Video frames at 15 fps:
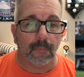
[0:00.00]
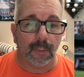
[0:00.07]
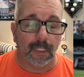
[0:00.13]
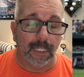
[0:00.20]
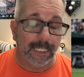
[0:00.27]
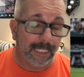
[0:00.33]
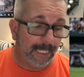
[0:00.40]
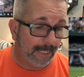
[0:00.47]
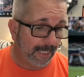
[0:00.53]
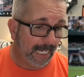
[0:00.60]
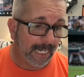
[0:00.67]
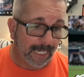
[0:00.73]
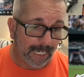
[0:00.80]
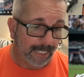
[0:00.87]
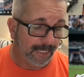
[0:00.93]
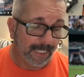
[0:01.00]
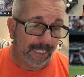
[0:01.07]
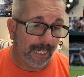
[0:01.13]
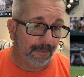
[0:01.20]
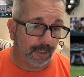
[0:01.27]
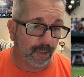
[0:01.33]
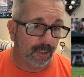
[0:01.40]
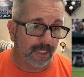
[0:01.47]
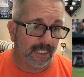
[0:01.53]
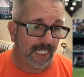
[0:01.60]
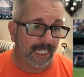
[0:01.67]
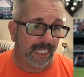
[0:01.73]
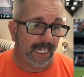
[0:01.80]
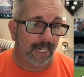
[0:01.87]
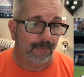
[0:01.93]
He didn't have a good
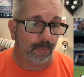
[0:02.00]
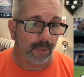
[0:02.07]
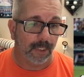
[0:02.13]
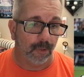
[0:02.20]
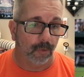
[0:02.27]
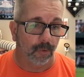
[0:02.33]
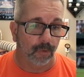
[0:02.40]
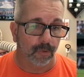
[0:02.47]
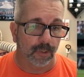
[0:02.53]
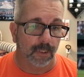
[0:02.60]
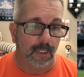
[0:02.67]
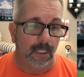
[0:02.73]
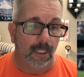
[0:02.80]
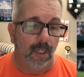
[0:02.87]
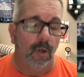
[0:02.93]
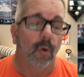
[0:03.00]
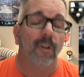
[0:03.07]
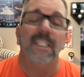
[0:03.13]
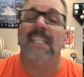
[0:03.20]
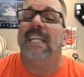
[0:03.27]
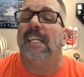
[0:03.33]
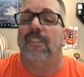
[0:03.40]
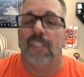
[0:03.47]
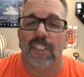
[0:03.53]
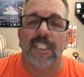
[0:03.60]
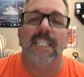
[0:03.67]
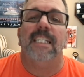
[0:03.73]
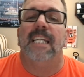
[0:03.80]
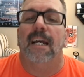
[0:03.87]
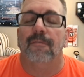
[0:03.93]
second half with the Orioles, or just
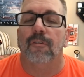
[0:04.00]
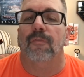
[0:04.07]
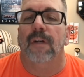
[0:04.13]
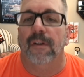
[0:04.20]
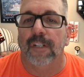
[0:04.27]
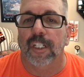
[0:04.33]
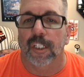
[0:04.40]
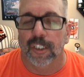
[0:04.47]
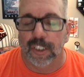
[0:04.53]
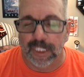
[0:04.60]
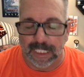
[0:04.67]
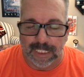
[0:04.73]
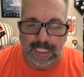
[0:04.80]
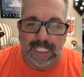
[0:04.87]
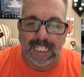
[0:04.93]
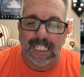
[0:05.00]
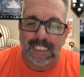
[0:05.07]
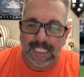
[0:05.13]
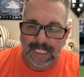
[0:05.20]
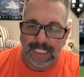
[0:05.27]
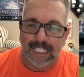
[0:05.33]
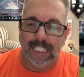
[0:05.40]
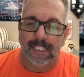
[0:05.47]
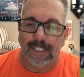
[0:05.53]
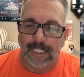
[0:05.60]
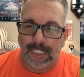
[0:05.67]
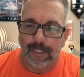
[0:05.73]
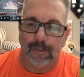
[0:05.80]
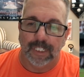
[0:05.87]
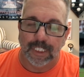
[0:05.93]
didn't have a very good season. I guess at the end of the
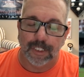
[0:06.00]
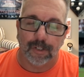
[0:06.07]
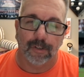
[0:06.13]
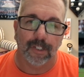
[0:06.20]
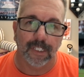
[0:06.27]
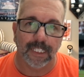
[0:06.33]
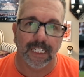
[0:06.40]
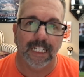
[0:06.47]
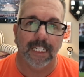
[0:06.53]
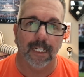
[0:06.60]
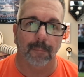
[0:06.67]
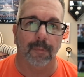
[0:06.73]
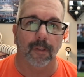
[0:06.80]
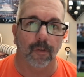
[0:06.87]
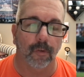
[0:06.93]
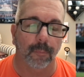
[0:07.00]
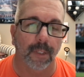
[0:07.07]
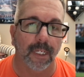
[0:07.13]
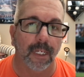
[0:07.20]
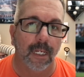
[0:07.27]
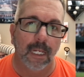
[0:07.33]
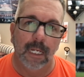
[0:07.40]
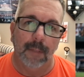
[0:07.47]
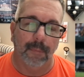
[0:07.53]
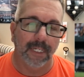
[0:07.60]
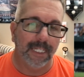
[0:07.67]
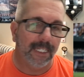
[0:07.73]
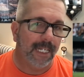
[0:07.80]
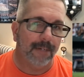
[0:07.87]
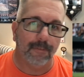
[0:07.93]
year he started to heat up a little bit, but he
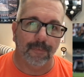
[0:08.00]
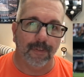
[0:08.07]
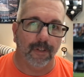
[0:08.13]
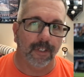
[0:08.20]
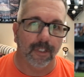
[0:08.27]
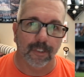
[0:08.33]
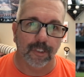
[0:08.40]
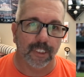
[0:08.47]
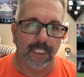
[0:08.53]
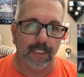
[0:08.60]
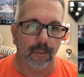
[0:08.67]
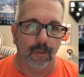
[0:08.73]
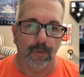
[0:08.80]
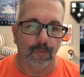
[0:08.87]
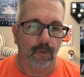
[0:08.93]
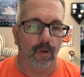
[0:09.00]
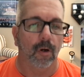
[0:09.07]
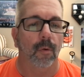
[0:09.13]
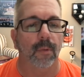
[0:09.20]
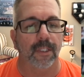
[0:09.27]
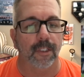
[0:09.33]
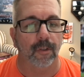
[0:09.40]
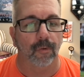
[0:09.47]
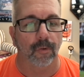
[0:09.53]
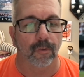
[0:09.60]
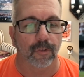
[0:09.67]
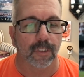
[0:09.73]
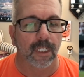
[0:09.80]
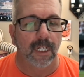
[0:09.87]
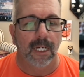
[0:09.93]
didn't have a very good season overall with the
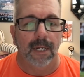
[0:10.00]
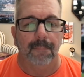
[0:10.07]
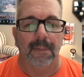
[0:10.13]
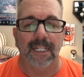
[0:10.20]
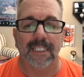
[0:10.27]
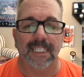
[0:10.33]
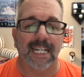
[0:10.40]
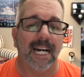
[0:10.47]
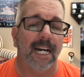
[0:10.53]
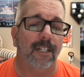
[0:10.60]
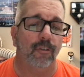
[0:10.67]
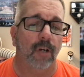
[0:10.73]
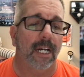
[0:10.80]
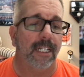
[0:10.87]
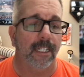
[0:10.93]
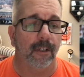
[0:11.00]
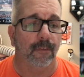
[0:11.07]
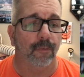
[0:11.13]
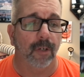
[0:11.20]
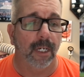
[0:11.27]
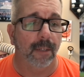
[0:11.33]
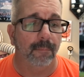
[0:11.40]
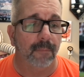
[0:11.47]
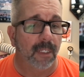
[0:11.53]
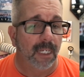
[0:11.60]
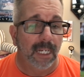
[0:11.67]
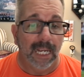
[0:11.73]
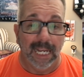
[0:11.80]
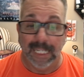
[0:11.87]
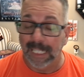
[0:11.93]
Orioles. But it's a contract year for him,
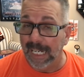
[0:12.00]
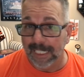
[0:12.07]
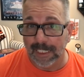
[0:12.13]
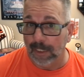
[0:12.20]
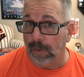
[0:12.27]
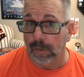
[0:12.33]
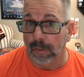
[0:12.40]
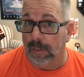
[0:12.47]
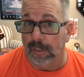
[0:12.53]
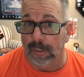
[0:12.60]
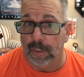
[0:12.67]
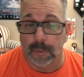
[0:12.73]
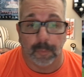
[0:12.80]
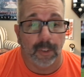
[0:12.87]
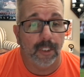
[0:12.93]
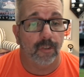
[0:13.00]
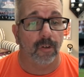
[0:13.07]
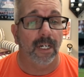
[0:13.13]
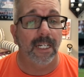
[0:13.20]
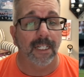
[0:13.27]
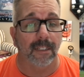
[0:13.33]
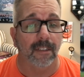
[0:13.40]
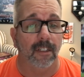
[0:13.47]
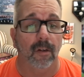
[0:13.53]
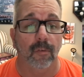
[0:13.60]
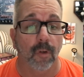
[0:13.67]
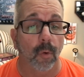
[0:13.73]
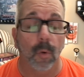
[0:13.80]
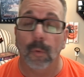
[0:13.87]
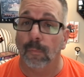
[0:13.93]
and he hasn't looked good in spring training.
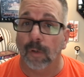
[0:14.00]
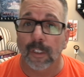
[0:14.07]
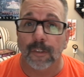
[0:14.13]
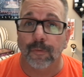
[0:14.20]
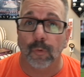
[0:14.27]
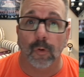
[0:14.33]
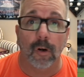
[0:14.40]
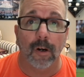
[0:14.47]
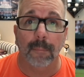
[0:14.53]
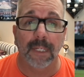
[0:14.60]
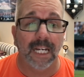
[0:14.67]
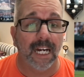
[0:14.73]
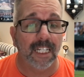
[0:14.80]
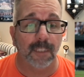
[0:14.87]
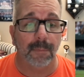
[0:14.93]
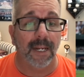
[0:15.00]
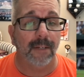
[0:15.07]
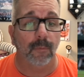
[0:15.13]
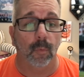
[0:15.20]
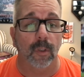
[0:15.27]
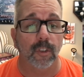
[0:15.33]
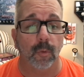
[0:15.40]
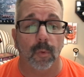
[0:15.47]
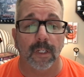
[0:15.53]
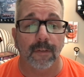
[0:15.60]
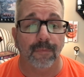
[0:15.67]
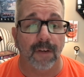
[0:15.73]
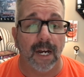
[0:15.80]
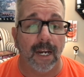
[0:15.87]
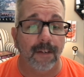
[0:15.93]
No home runs, 4 RBIs, batting
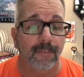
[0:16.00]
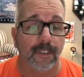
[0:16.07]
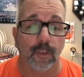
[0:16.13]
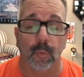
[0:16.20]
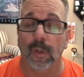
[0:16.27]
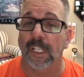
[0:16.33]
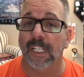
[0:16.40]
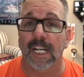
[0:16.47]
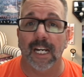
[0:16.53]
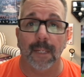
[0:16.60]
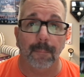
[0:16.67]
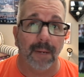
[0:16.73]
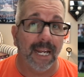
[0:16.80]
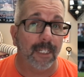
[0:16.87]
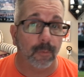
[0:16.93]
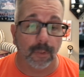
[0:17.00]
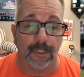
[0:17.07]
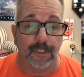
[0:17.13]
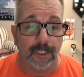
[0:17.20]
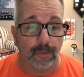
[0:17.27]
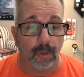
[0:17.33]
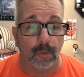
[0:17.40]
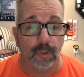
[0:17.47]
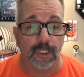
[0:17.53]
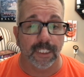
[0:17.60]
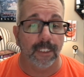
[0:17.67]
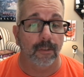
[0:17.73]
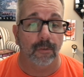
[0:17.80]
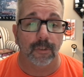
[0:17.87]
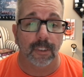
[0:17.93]
125 and 29 at bats with 0
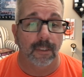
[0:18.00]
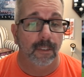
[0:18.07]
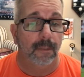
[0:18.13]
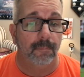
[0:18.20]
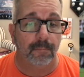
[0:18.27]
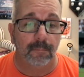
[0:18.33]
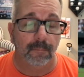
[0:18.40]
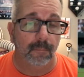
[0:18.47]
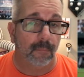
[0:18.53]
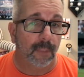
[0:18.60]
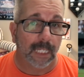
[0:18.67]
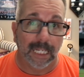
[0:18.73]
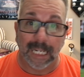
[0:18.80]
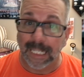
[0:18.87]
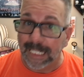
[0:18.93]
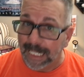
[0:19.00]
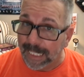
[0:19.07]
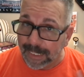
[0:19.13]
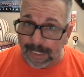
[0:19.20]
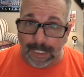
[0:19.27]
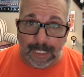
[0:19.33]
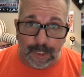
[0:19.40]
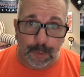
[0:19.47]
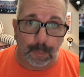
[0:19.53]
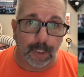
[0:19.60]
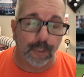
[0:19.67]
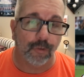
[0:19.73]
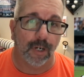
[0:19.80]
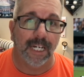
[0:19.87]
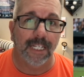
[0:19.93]
steals. And I get it, it's
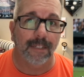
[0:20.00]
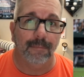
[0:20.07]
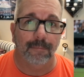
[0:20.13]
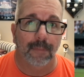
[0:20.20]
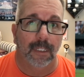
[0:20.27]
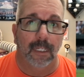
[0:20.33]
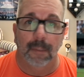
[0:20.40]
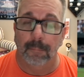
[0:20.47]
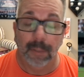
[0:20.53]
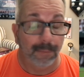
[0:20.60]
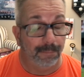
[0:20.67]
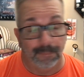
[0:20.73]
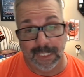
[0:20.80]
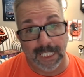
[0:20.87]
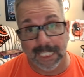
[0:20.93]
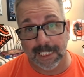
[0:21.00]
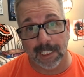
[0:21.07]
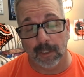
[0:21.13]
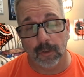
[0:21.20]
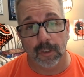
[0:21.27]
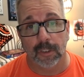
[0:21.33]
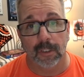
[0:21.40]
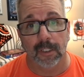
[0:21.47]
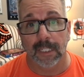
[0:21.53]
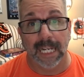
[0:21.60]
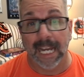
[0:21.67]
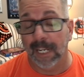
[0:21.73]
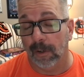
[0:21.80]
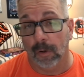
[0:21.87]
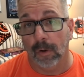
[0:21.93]
spring training, but he hasn't looked good
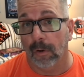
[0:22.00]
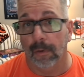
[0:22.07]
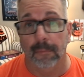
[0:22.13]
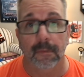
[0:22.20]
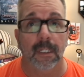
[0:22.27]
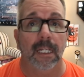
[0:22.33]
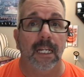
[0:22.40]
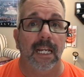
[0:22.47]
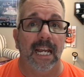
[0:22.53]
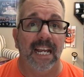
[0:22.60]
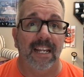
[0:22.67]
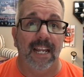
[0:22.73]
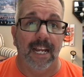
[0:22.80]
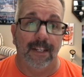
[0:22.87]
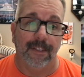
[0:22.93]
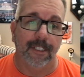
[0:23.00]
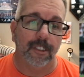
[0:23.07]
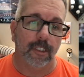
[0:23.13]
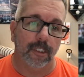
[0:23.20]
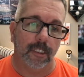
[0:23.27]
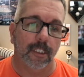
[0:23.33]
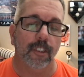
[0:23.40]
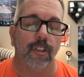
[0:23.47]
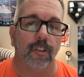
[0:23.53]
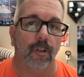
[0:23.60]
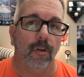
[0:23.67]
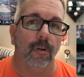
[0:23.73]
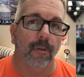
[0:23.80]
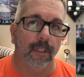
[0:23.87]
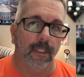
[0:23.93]
at all. And this is a
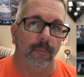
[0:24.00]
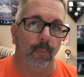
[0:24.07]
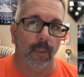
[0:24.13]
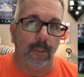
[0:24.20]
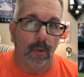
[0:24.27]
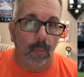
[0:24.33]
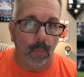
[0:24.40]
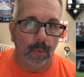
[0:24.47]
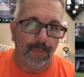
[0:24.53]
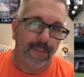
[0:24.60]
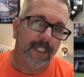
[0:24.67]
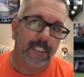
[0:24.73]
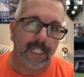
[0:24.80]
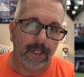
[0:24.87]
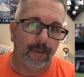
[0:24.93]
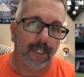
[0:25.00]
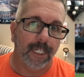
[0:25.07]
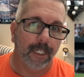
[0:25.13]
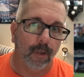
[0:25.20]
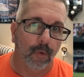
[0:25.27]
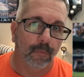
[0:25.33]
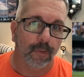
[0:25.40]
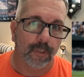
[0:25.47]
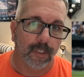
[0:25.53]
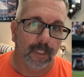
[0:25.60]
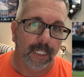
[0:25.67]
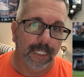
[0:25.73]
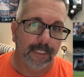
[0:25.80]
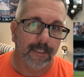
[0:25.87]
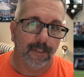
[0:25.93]
concern. We don't want this carrying over
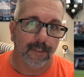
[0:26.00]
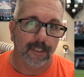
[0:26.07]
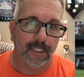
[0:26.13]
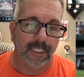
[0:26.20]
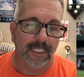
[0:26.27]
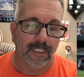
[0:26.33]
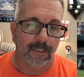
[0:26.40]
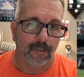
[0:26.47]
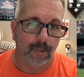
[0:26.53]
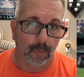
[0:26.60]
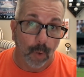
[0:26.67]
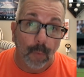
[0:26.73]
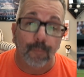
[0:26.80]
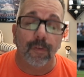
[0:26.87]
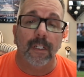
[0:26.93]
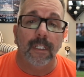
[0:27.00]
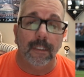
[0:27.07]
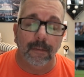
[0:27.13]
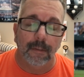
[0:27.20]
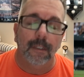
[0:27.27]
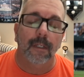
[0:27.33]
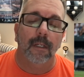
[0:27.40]
into the season. So hopefully